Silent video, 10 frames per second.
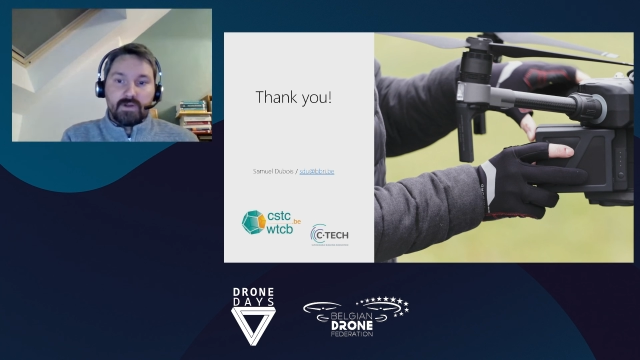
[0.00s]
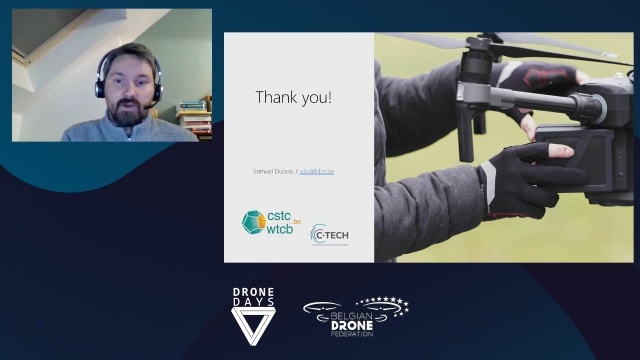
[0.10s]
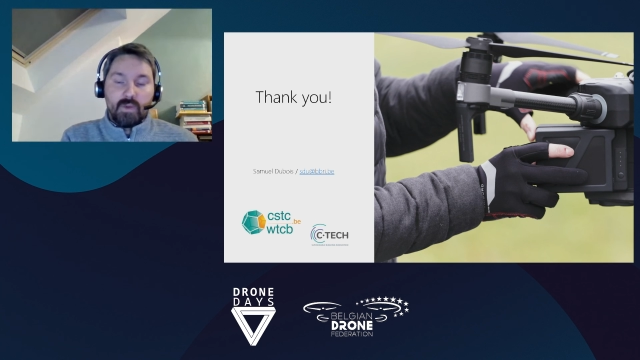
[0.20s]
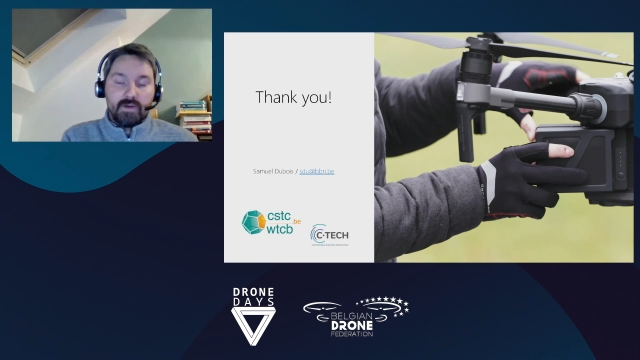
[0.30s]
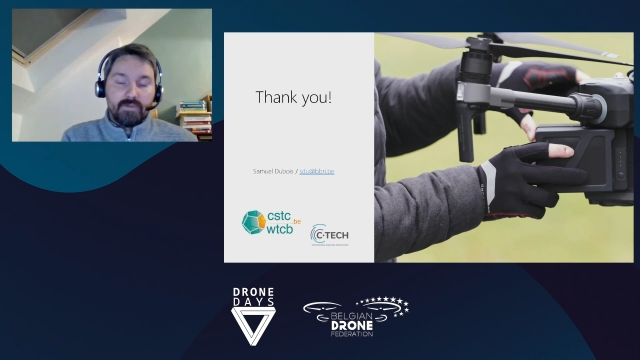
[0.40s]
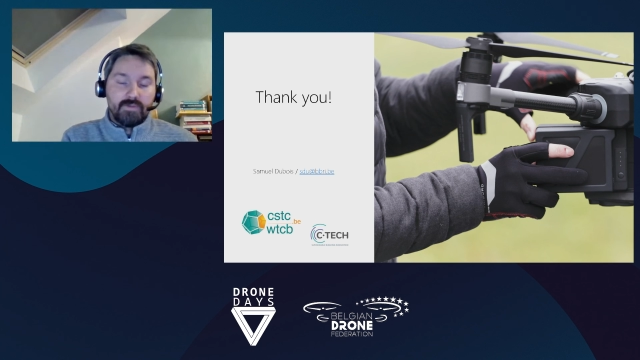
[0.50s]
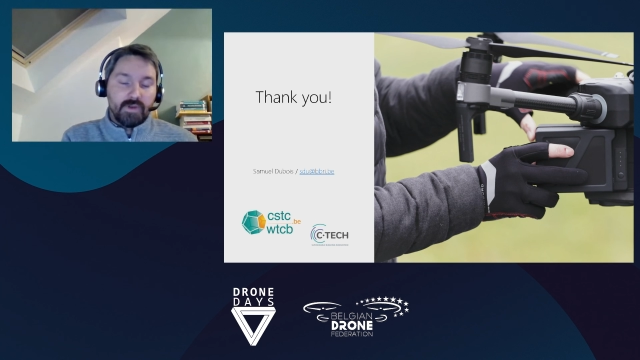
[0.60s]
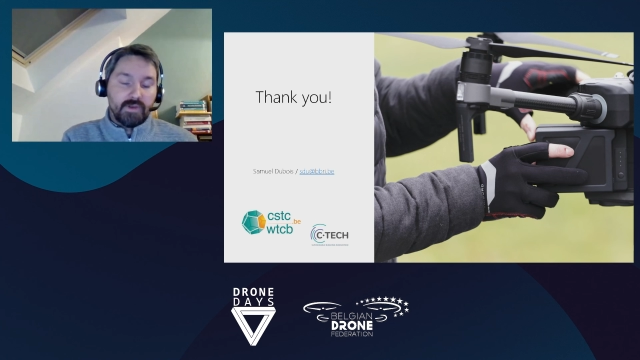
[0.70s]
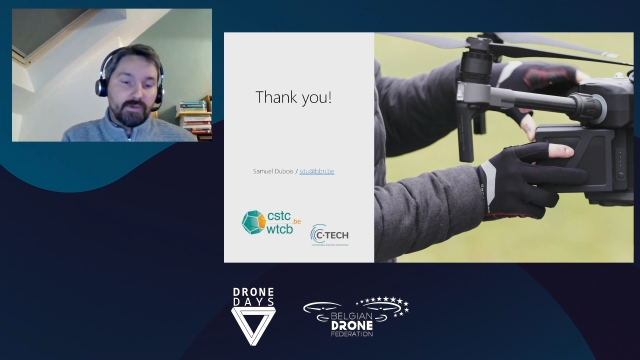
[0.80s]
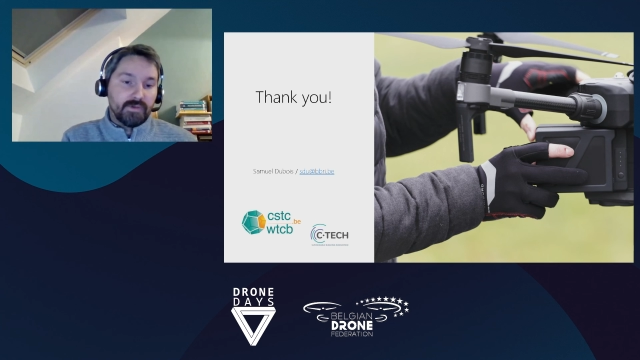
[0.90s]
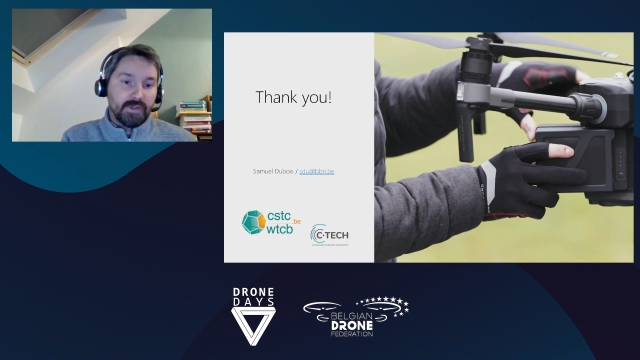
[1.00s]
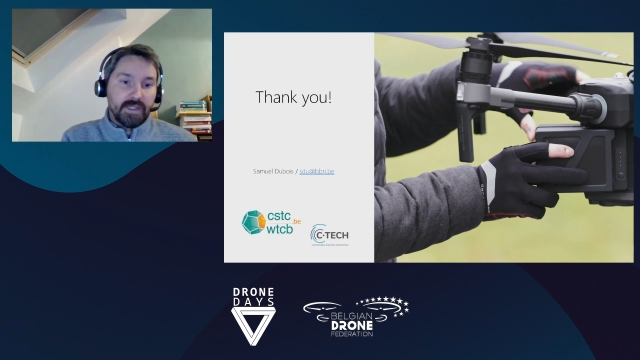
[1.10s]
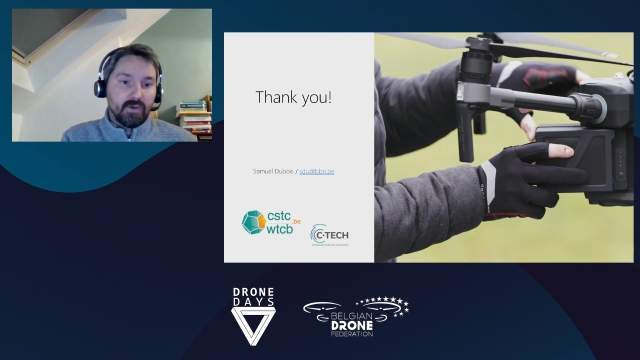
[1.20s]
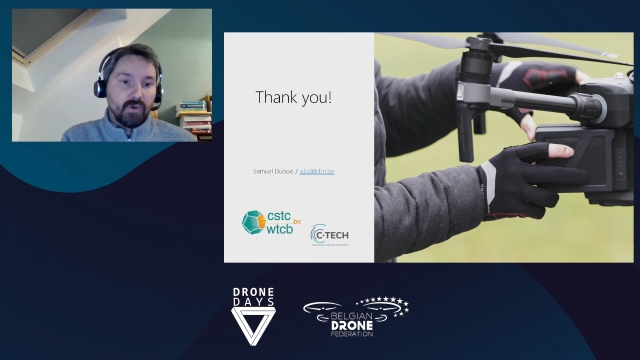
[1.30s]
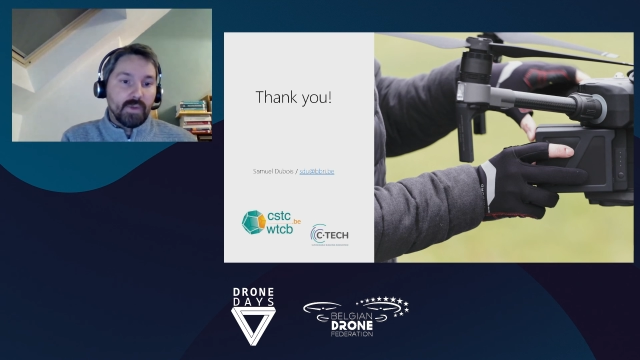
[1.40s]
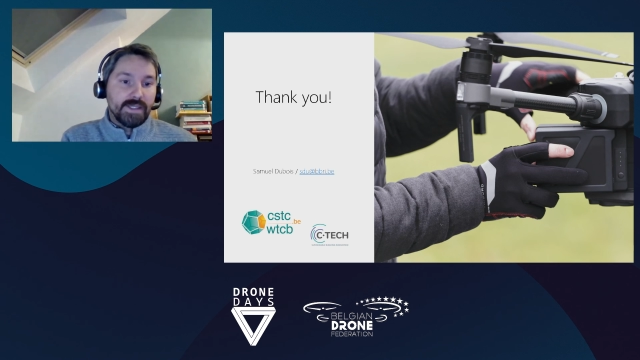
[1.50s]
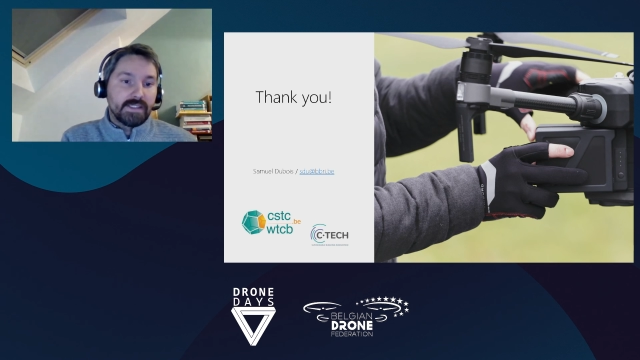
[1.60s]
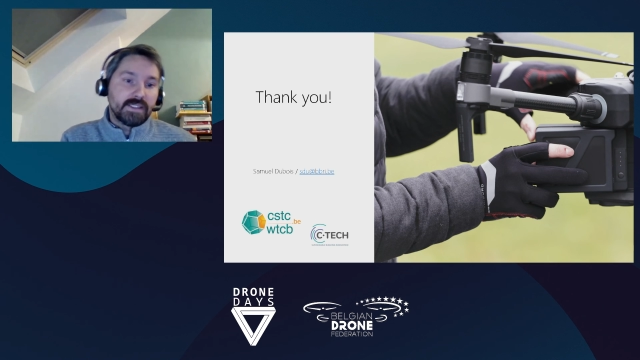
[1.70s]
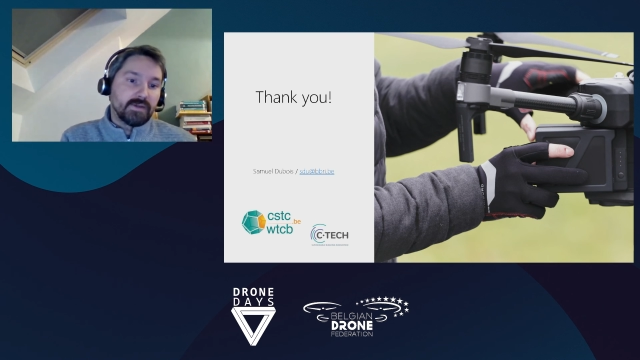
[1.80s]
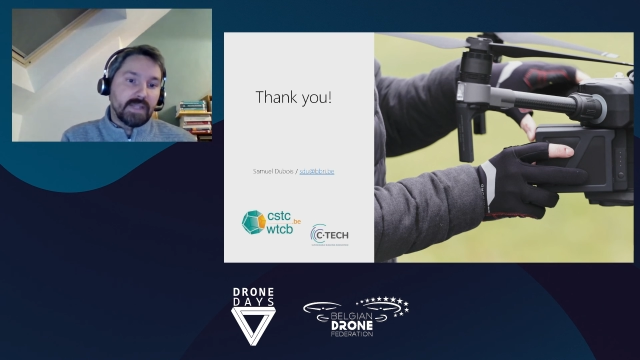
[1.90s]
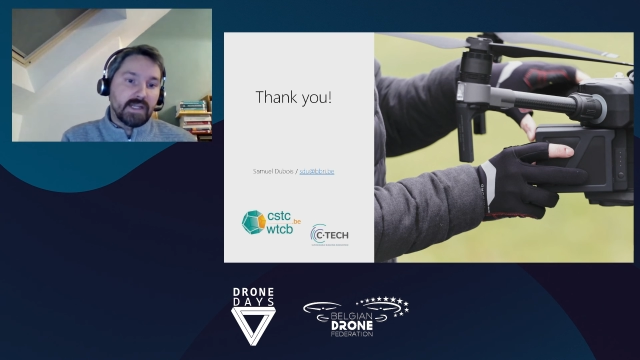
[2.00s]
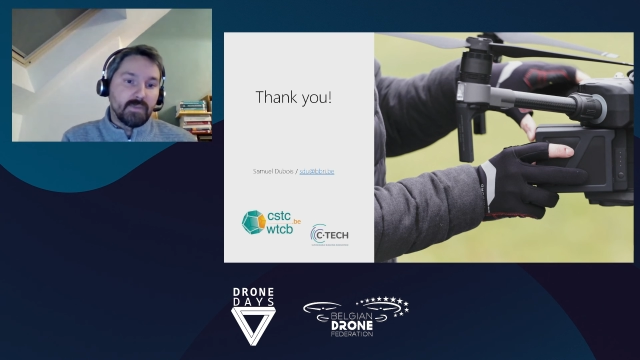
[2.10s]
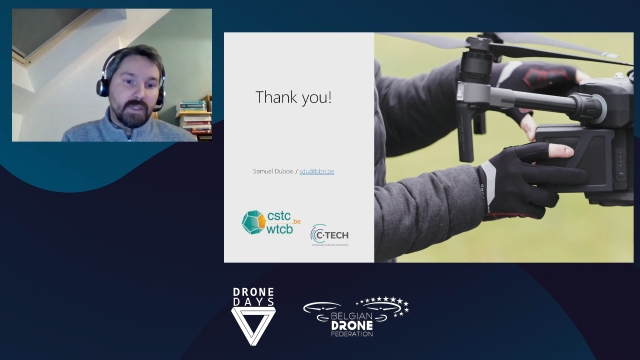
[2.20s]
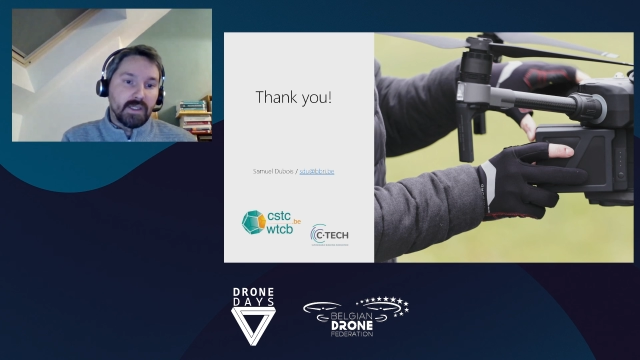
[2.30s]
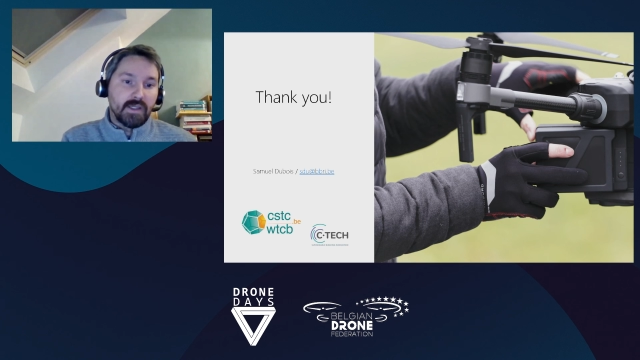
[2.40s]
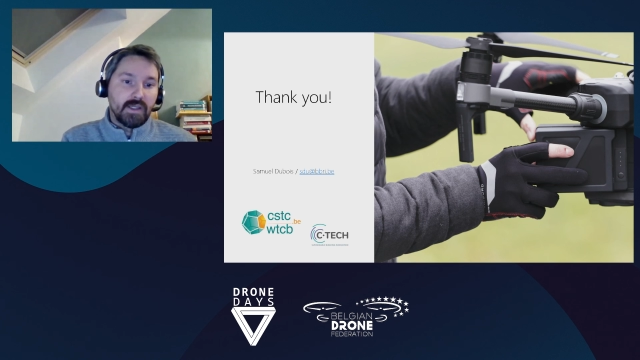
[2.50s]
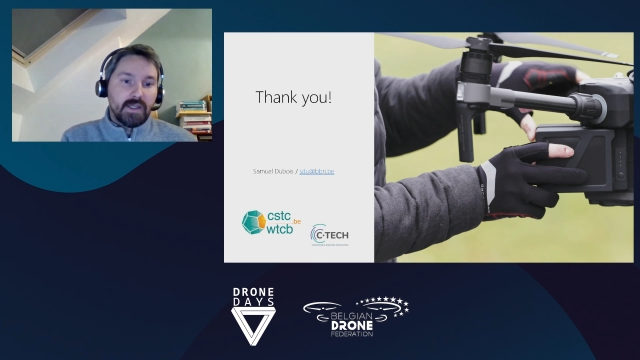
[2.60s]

a way or another, you can always contact me